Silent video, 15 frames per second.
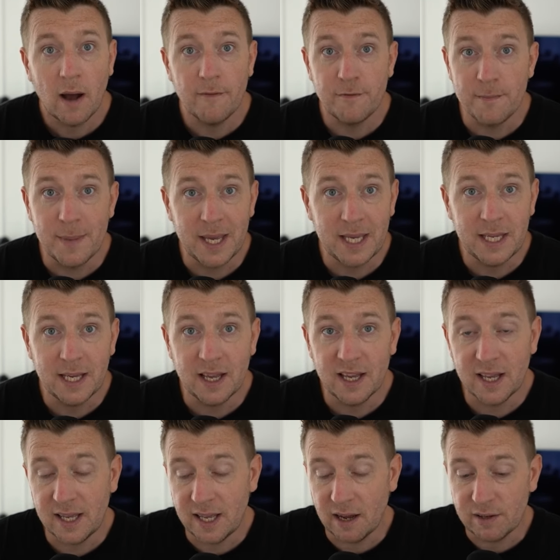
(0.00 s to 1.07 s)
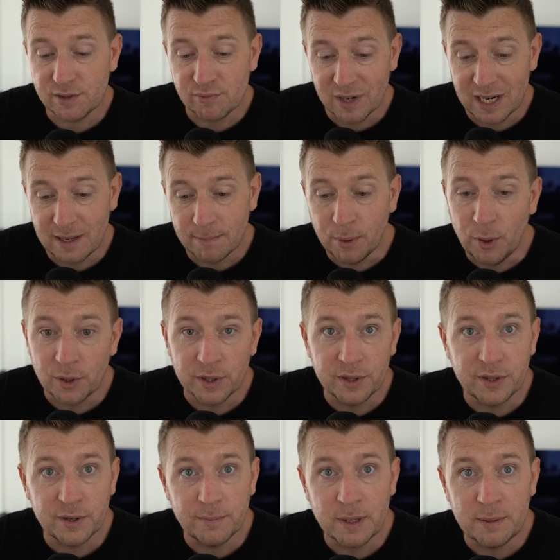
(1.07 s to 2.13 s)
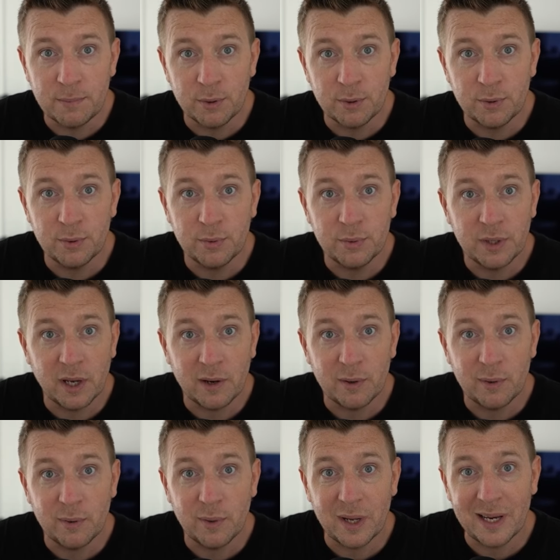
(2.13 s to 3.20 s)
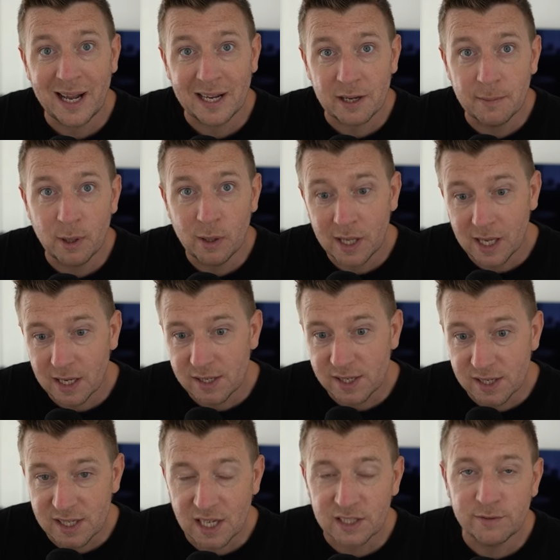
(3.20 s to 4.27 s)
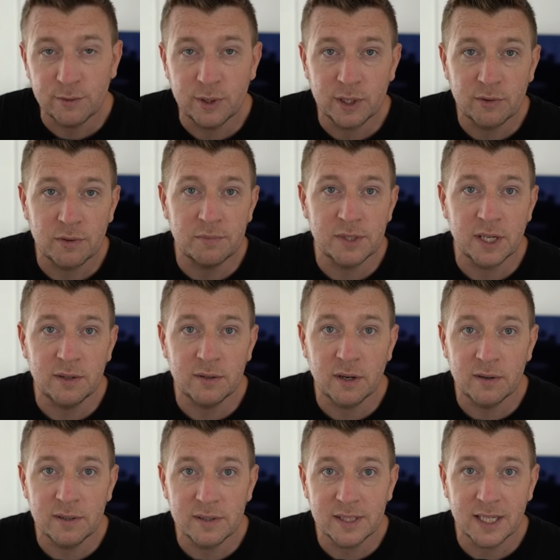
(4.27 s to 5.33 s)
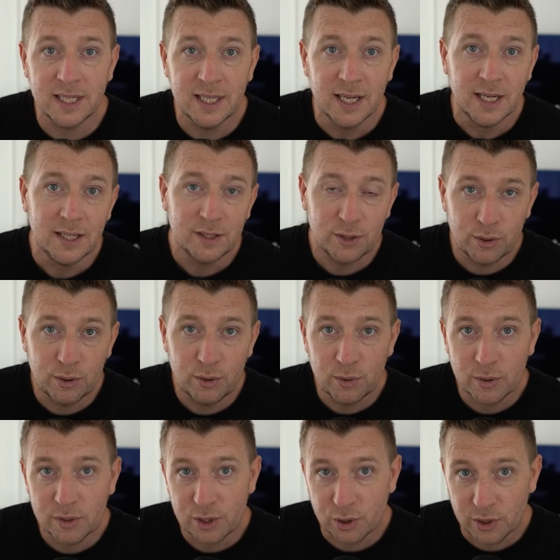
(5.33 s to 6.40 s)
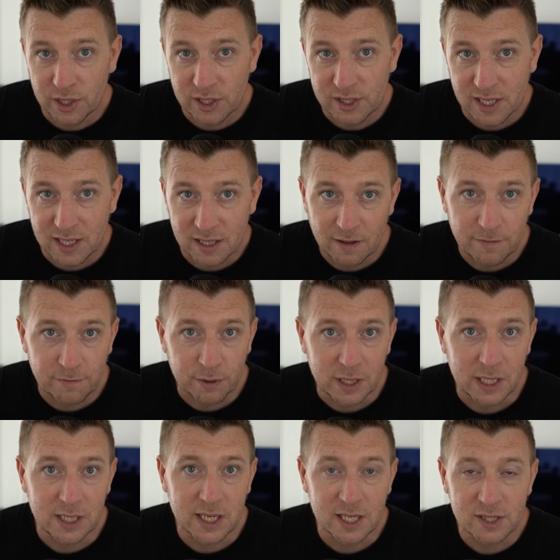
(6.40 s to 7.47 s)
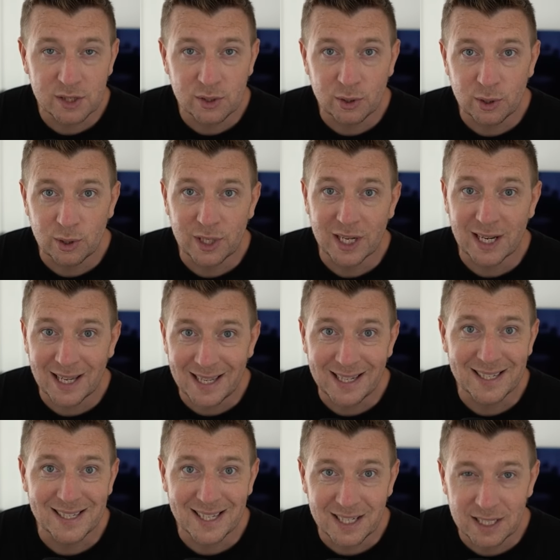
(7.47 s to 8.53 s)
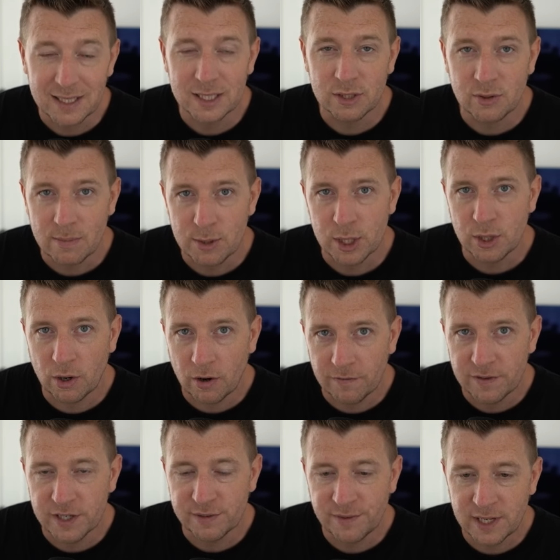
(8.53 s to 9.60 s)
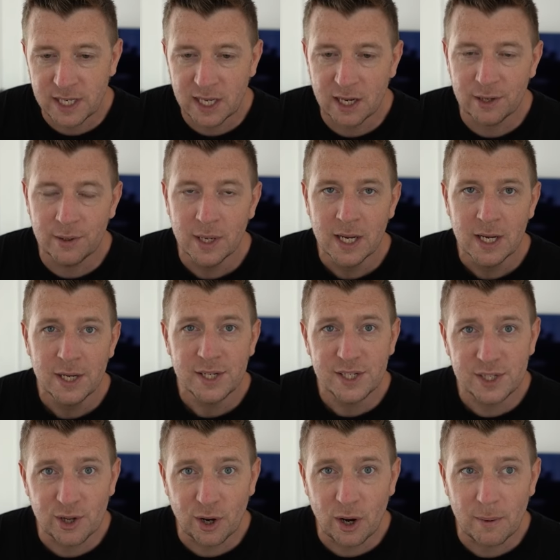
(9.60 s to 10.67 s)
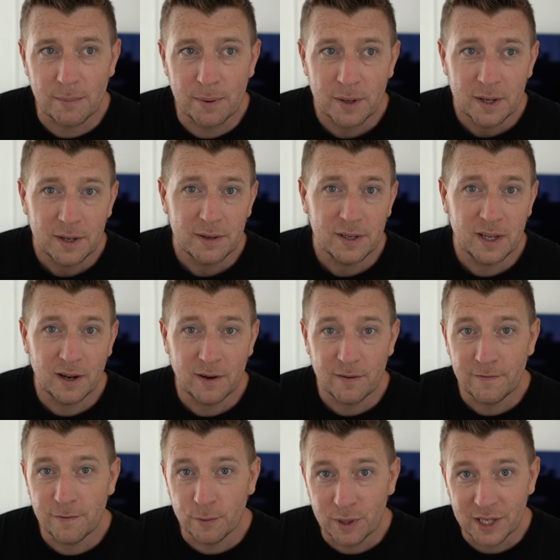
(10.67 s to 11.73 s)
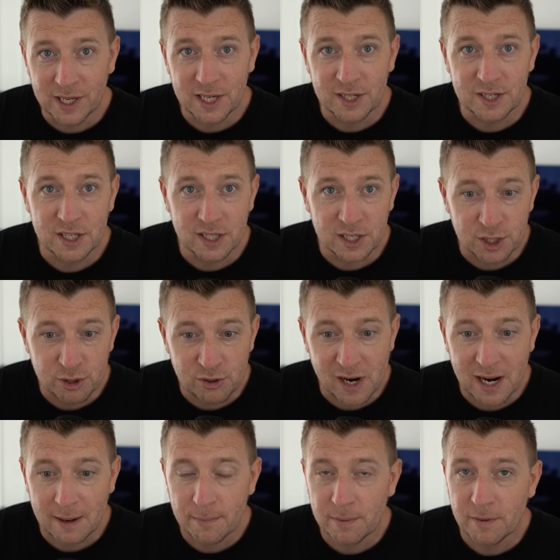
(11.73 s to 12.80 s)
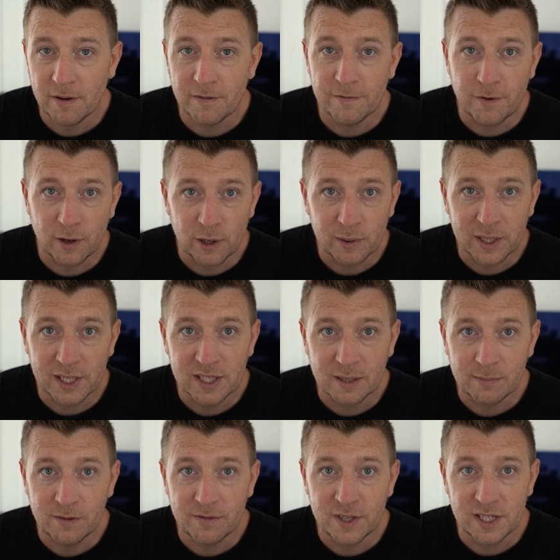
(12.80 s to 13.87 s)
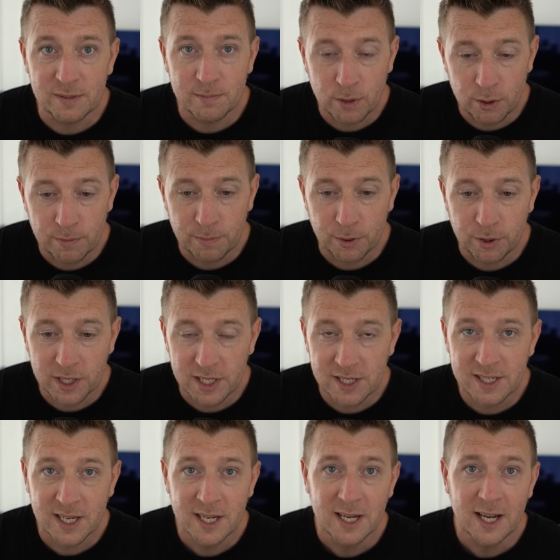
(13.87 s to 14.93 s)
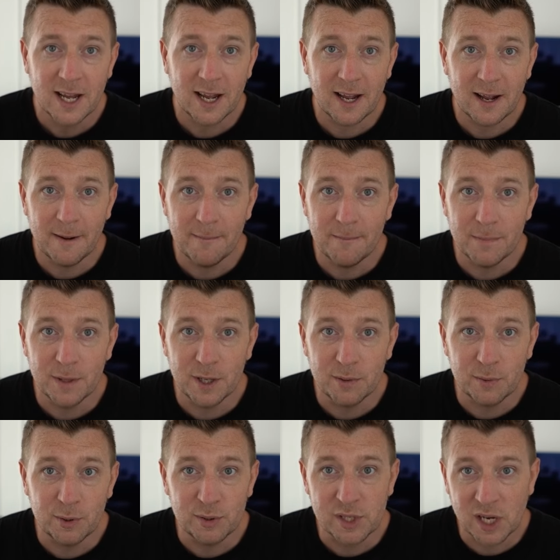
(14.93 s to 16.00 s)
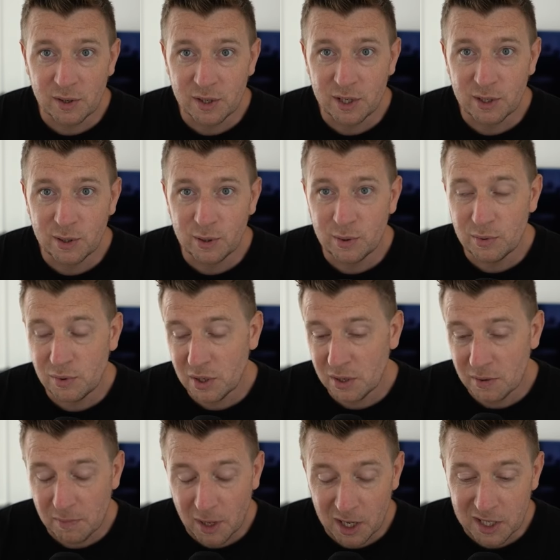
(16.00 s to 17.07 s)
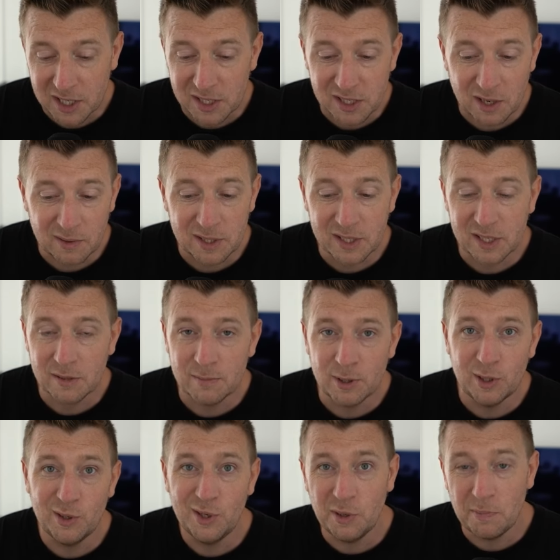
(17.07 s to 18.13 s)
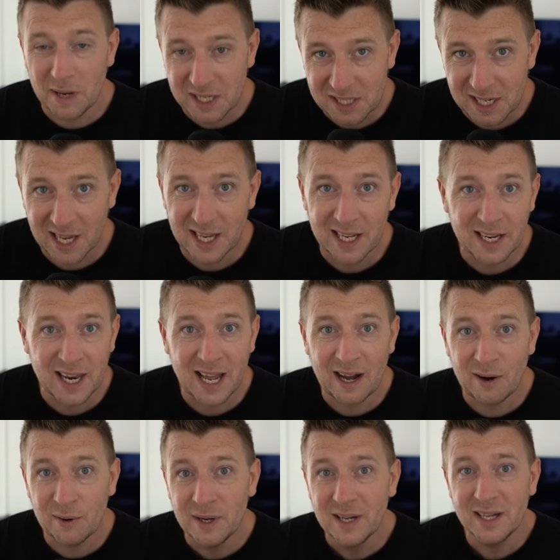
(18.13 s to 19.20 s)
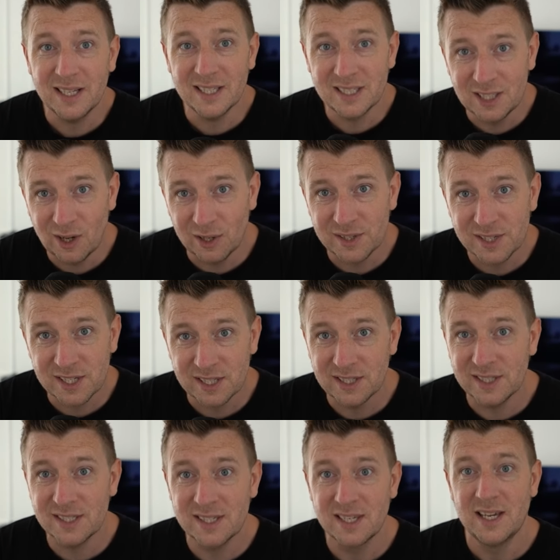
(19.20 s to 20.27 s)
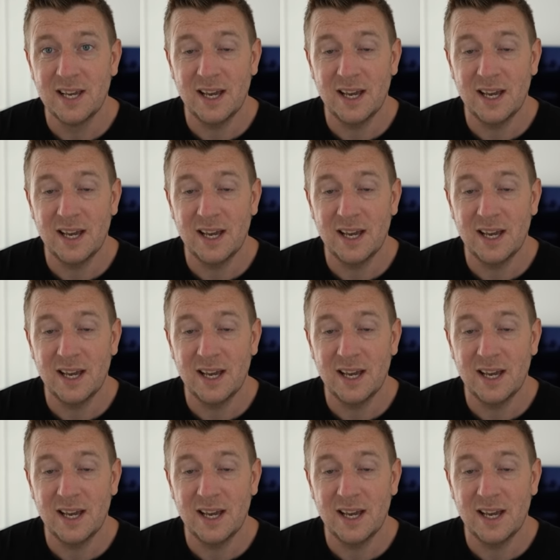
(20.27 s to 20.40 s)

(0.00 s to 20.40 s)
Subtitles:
for me, you know, it's really important that people, you know, in our community are successful in cryptocurrency. Do join us in the free Discord. Link is in the description of this video. Stop, you know, falling into the trap of following some of these moon boys that will tell you, you know, the market's going to the moon, you best get in now. It's nonsense.